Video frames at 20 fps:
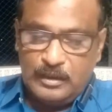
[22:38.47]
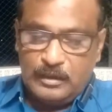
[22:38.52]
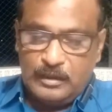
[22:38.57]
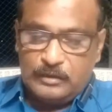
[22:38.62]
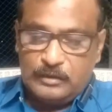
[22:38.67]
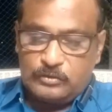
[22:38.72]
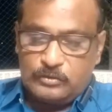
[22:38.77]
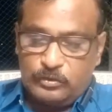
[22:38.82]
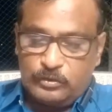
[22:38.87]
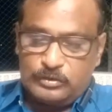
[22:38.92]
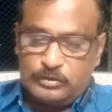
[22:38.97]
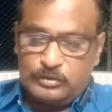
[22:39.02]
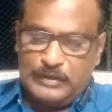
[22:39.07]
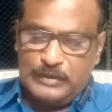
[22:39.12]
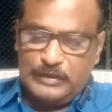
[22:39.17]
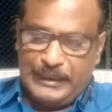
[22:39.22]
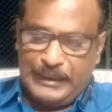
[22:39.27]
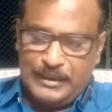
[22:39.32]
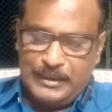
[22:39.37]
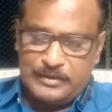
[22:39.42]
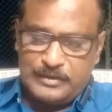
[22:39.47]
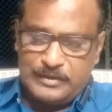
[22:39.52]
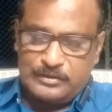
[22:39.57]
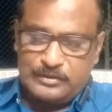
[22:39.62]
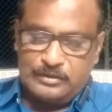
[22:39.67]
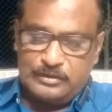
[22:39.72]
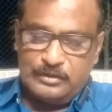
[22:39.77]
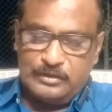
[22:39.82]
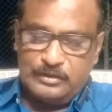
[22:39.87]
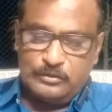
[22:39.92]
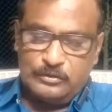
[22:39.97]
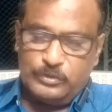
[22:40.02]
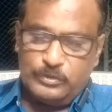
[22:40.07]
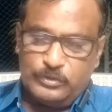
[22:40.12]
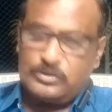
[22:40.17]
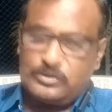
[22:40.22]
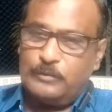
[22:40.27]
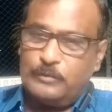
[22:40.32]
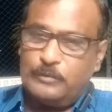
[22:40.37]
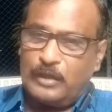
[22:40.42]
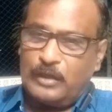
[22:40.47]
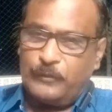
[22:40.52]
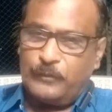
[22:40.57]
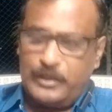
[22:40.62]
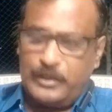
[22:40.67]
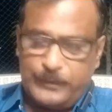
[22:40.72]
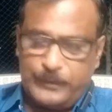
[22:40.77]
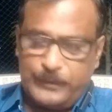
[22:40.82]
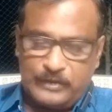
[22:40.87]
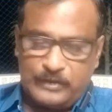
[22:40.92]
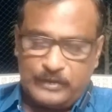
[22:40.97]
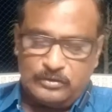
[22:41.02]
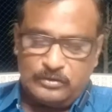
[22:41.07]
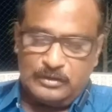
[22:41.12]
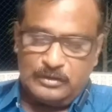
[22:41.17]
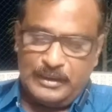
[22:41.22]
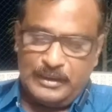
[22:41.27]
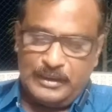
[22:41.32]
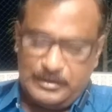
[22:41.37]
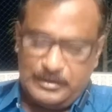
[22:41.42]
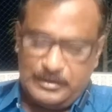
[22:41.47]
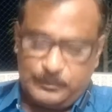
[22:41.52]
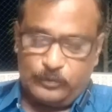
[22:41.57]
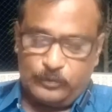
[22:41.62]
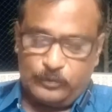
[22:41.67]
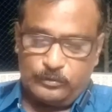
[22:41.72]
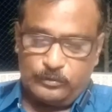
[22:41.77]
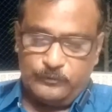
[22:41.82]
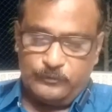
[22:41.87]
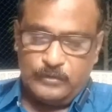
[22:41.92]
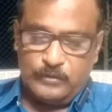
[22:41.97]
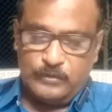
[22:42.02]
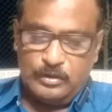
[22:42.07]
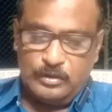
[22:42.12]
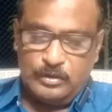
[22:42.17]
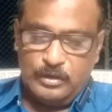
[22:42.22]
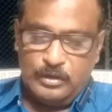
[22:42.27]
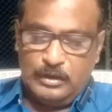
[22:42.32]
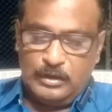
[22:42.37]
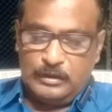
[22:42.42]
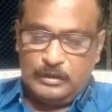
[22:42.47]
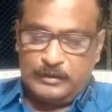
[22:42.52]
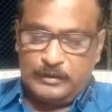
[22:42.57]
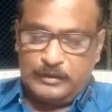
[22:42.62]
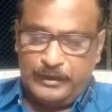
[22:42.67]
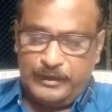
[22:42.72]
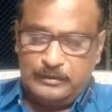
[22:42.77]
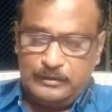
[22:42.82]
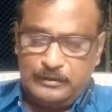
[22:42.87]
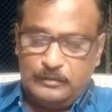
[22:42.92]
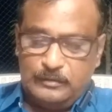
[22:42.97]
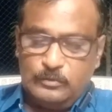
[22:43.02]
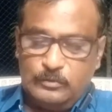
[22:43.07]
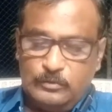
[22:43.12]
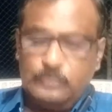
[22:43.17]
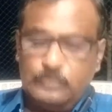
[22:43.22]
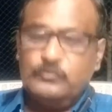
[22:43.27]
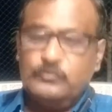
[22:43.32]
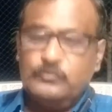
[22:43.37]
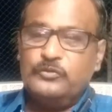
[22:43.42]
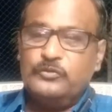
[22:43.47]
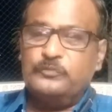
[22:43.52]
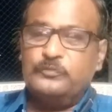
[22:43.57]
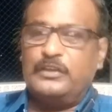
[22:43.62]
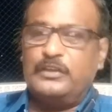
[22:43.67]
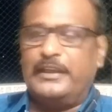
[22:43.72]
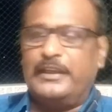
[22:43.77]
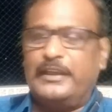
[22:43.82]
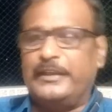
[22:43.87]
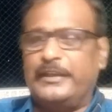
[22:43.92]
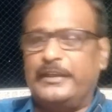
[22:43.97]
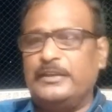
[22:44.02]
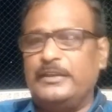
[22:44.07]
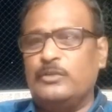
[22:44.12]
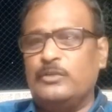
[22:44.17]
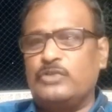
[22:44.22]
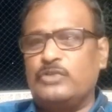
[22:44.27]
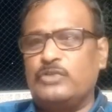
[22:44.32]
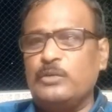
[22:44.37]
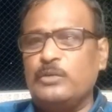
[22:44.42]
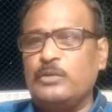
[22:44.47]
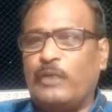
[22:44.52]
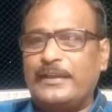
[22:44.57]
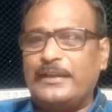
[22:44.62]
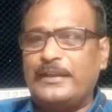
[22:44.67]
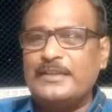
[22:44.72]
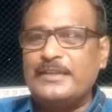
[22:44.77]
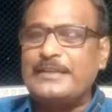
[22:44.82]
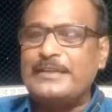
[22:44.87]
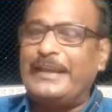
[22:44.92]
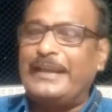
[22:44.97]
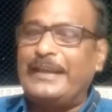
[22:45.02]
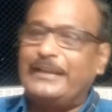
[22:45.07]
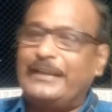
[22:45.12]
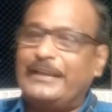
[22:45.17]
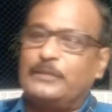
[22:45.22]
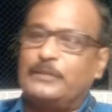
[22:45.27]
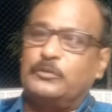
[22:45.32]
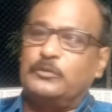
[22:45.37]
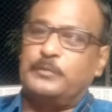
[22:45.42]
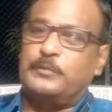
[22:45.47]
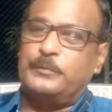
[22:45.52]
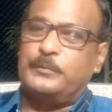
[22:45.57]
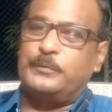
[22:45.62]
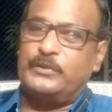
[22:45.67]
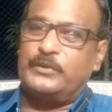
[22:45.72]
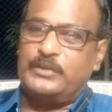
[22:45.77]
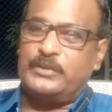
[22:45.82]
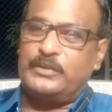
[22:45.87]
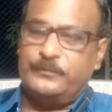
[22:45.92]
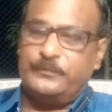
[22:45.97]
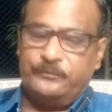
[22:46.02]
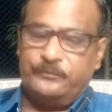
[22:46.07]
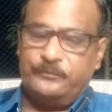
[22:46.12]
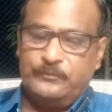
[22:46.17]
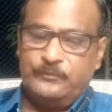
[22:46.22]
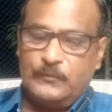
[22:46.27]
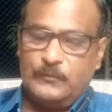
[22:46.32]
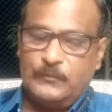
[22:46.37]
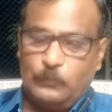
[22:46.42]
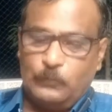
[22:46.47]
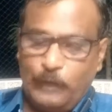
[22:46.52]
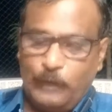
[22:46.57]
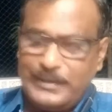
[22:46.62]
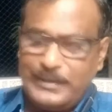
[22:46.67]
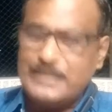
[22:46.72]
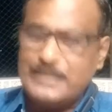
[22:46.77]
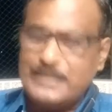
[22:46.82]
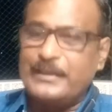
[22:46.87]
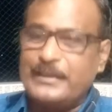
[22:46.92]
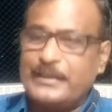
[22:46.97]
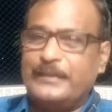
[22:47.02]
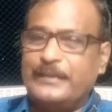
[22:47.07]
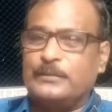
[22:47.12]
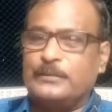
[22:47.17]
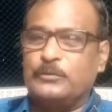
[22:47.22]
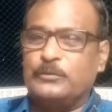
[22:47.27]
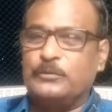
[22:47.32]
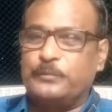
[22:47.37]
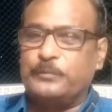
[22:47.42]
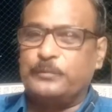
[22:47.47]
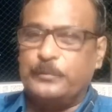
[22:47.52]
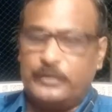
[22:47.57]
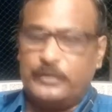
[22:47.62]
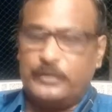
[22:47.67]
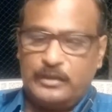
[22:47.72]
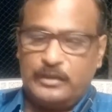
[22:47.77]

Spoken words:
So that is, with some modification, that is followed. Then again you say, what is heritable property? What is heritable property?